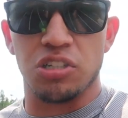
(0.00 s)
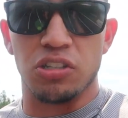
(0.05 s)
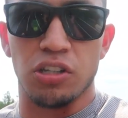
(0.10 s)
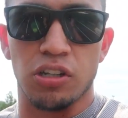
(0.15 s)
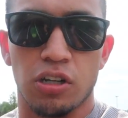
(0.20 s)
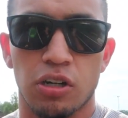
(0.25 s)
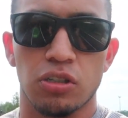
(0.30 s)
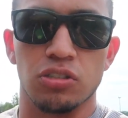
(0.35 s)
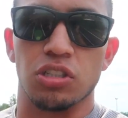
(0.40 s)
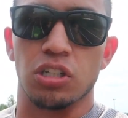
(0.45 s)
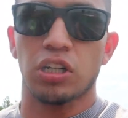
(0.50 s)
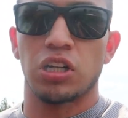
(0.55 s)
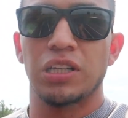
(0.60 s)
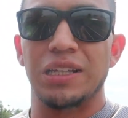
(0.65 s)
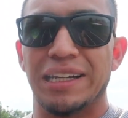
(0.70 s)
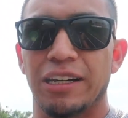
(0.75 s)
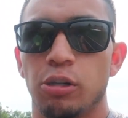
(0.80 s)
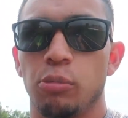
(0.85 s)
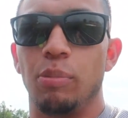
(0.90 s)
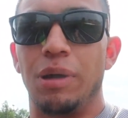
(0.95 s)
sure the girls are
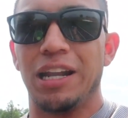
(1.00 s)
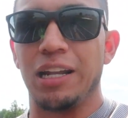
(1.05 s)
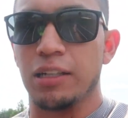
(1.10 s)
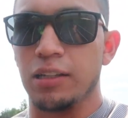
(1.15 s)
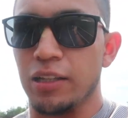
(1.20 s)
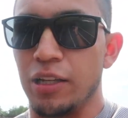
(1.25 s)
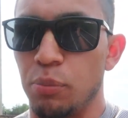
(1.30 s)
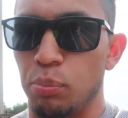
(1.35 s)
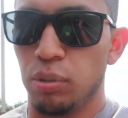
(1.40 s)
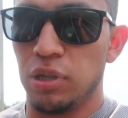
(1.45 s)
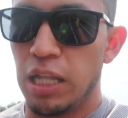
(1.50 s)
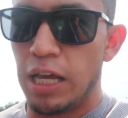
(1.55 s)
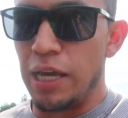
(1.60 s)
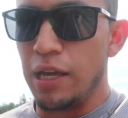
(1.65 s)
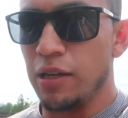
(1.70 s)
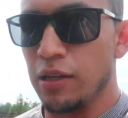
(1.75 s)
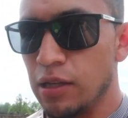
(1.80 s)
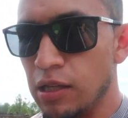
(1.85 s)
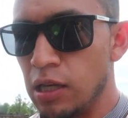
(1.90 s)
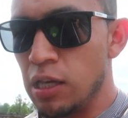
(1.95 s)
cleared medically to
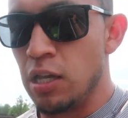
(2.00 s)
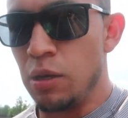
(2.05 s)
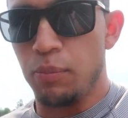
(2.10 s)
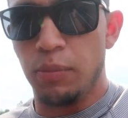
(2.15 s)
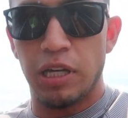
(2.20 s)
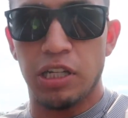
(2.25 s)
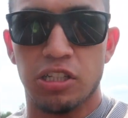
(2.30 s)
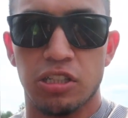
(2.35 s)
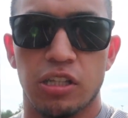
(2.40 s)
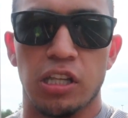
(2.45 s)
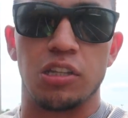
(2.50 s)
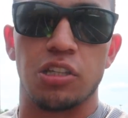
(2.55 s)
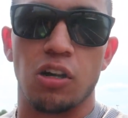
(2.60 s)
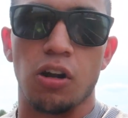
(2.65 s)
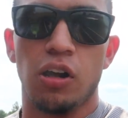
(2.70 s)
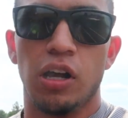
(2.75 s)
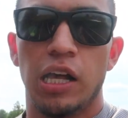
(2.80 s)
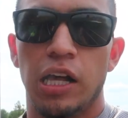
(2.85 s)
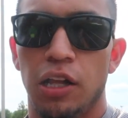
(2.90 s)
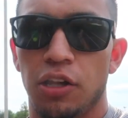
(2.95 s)
play, make sure that they're
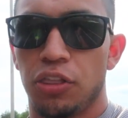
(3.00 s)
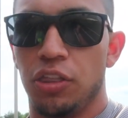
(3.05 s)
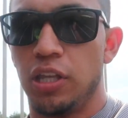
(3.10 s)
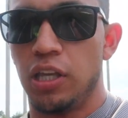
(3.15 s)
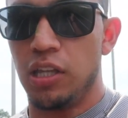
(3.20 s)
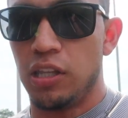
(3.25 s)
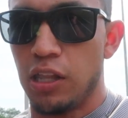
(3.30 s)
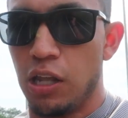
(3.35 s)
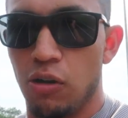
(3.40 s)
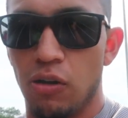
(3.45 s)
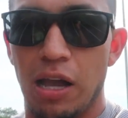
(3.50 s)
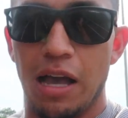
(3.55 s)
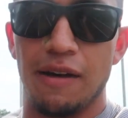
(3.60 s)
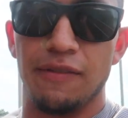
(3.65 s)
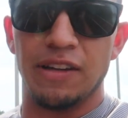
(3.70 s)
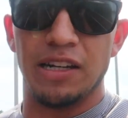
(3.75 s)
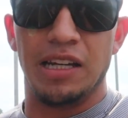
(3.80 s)
all healthy, they don't have